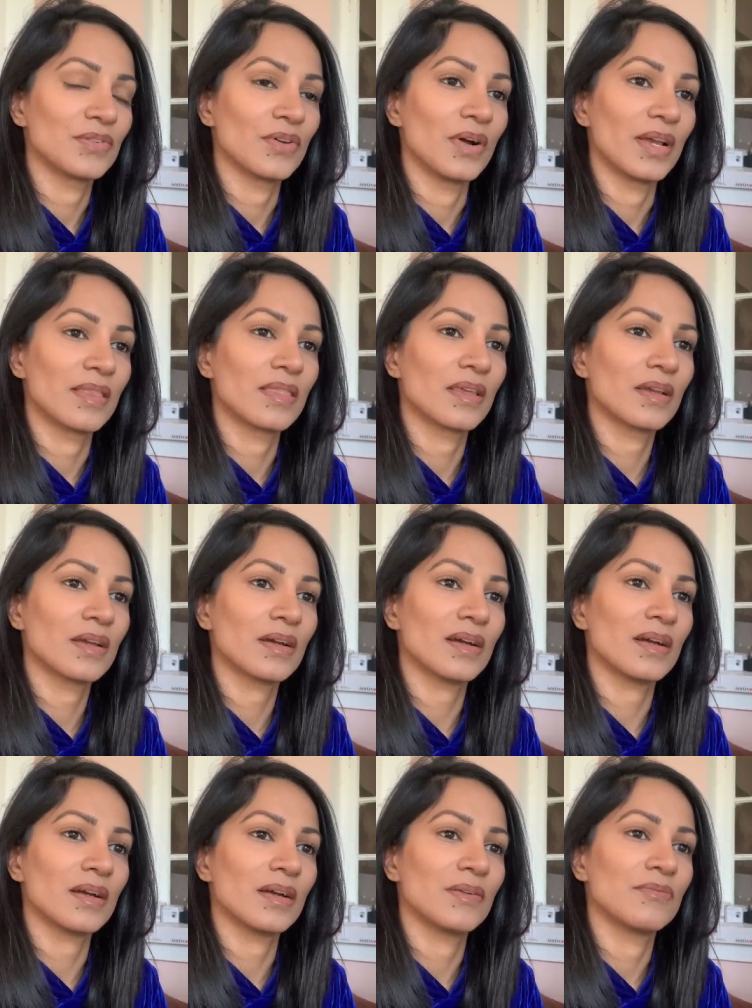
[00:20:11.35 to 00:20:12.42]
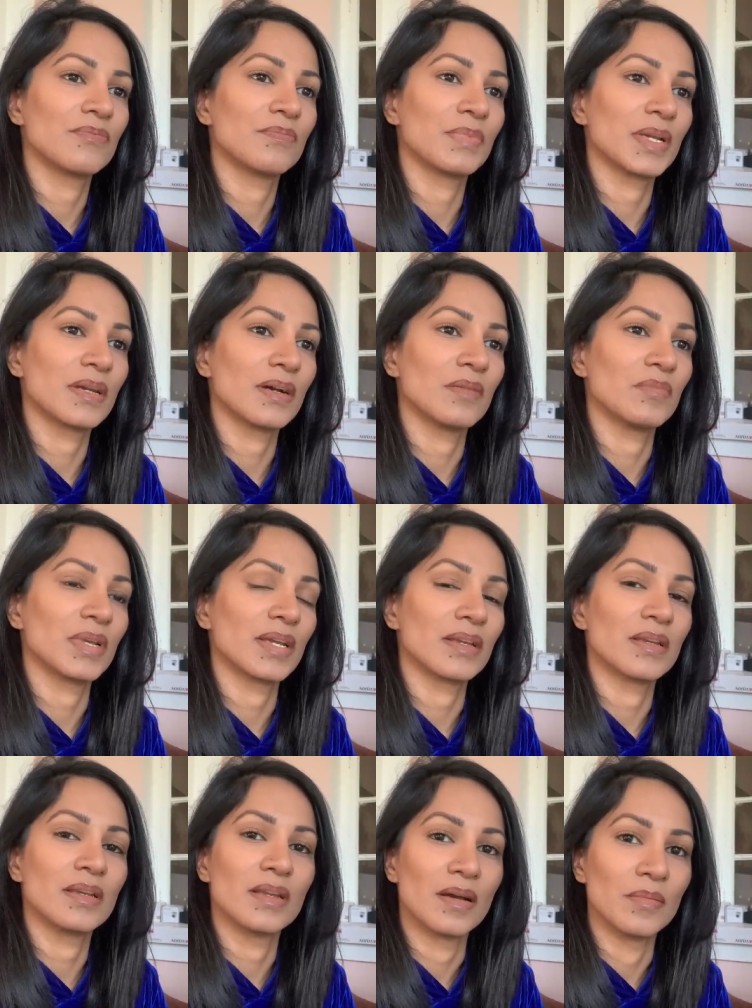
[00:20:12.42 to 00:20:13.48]
So I think I've become like
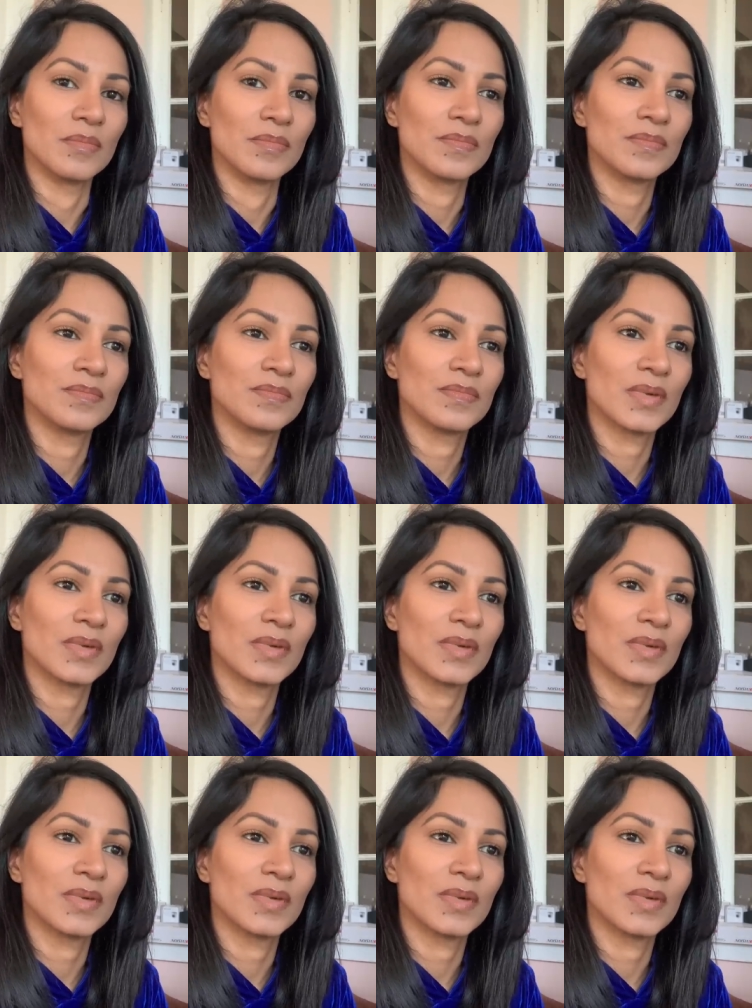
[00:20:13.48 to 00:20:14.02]
numb.